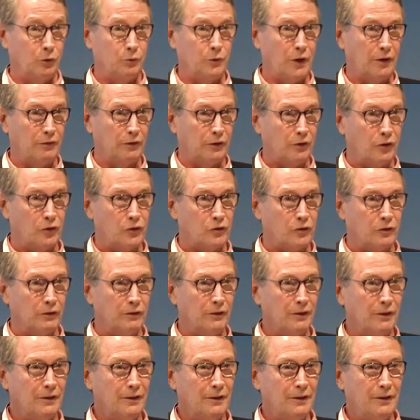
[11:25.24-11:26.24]
revolution,
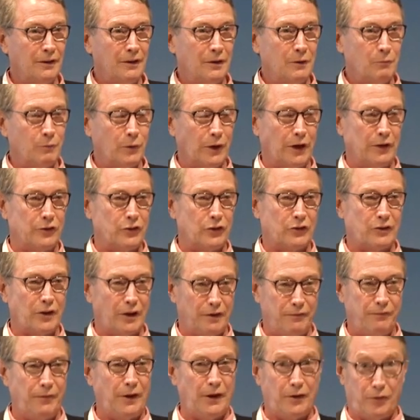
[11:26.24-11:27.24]
but I just
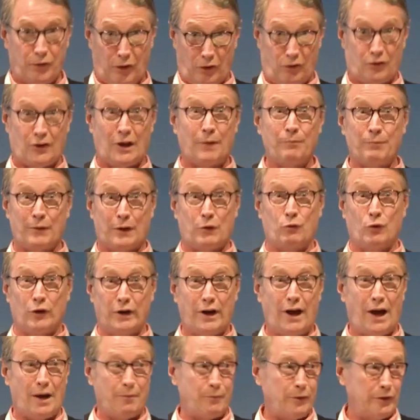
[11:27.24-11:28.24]
had faith that something
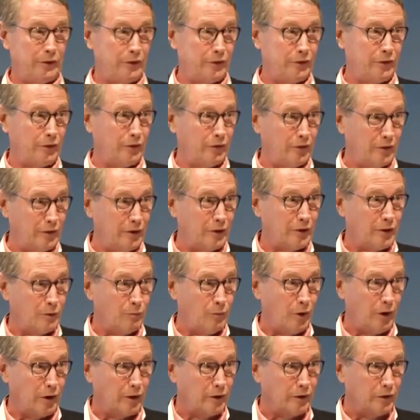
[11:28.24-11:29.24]
would happen to turn the nickel
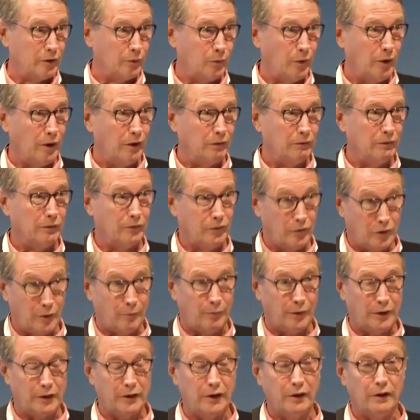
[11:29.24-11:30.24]
market around, and
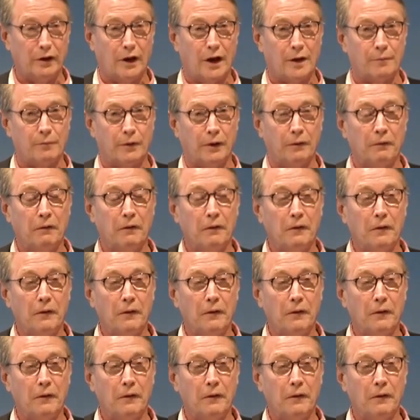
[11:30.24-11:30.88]
something did happen.